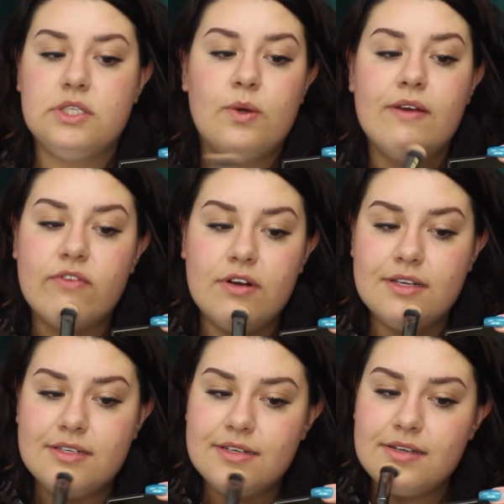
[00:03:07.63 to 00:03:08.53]
So I've
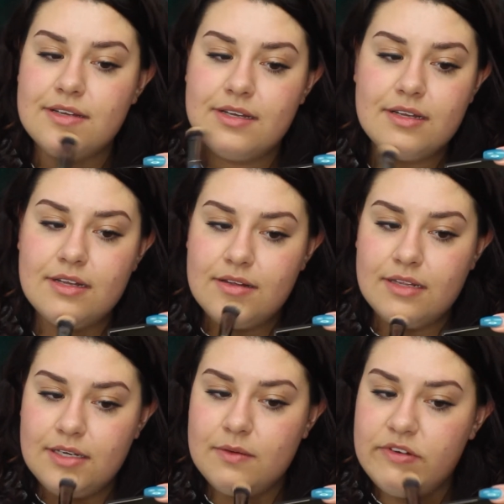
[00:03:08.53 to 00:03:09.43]
got
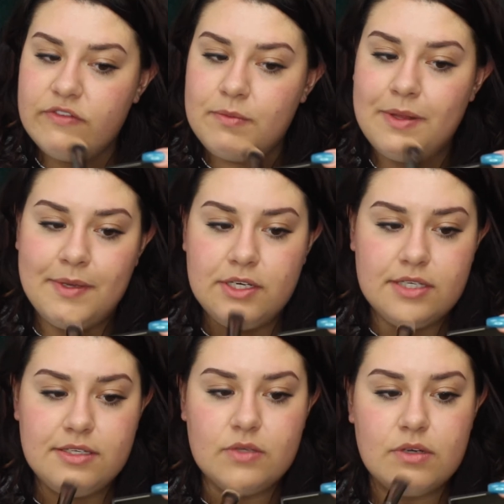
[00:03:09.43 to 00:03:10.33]
a little bit of a
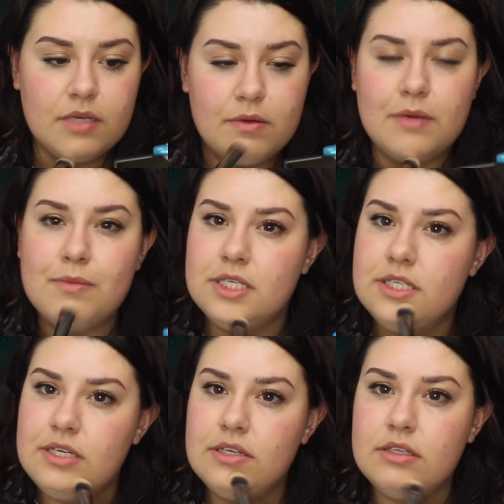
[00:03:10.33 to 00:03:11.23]
blemish. It's still going around my
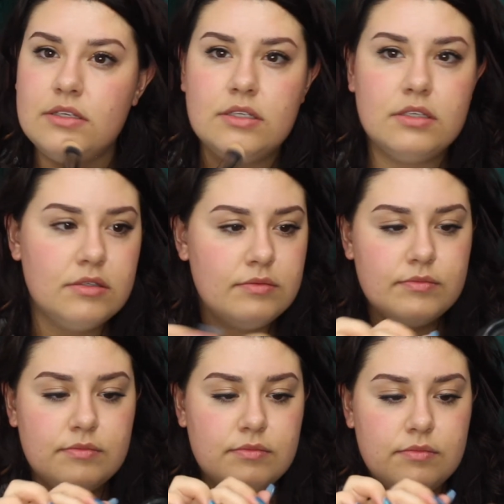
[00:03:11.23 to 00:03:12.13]
chin.
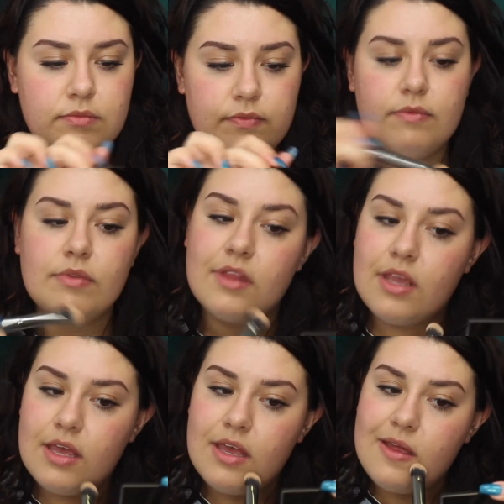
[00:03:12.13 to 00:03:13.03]

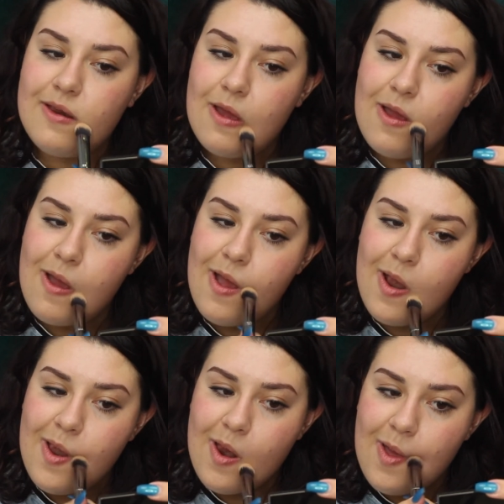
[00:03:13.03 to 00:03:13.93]
And
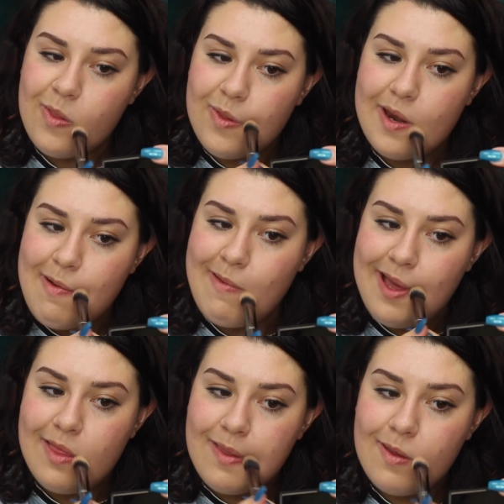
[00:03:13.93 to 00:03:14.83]
on the side of my
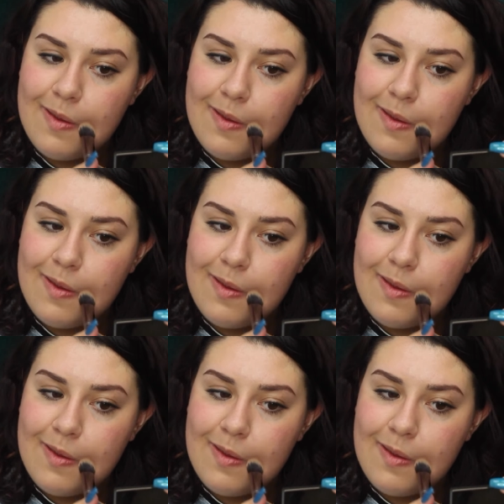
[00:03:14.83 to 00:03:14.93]
mouth.